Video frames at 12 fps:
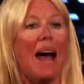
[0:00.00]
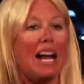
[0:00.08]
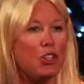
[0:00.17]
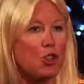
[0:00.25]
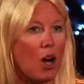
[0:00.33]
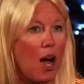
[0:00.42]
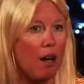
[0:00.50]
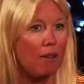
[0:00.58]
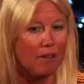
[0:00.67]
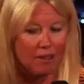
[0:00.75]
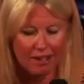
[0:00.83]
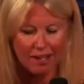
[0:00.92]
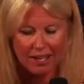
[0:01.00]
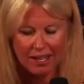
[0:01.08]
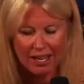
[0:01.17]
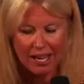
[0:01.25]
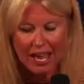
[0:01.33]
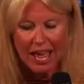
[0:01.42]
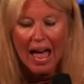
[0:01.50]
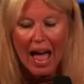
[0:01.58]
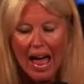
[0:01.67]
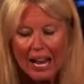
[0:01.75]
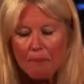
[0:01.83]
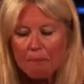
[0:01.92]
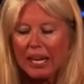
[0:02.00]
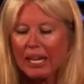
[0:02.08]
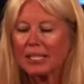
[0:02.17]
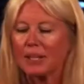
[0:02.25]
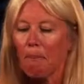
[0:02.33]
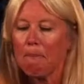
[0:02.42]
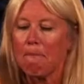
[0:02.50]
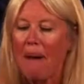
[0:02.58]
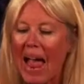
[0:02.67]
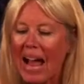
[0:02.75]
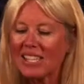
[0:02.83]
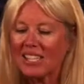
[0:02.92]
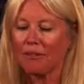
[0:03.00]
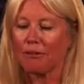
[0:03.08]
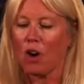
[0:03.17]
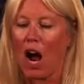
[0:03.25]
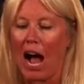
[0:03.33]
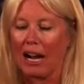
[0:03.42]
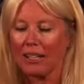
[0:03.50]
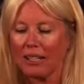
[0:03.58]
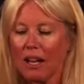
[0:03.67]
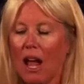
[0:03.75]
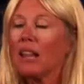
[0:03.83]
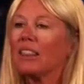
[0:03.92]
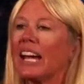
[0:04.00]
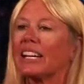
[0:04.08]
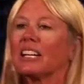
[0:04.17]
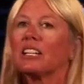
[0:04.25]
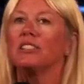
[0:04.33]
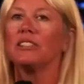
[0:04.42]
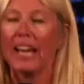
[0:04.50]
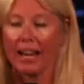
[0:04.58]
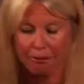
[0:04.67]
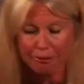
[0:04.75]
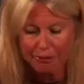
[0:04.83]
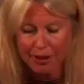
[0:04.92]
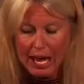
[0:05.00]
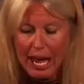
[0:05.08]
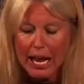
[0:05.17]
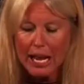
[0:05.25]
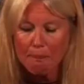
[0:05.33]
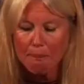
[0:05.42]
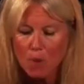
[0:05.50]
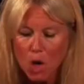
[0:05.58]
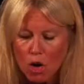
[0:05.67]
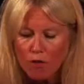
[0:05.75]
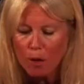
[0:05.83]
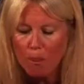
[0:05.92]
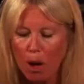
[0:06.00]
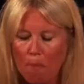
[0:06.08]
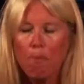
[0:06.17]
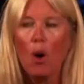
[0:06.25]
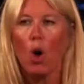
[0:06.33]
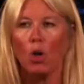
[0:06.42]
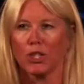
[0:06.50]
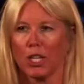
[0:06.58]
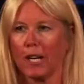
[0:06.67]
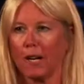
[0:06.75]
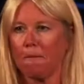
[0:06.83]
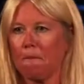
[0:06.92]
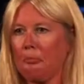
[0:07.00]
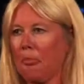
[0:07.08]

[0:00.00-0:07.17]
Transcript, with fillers: Petra. And it means massive rock, like a cliff, an immovable boulder.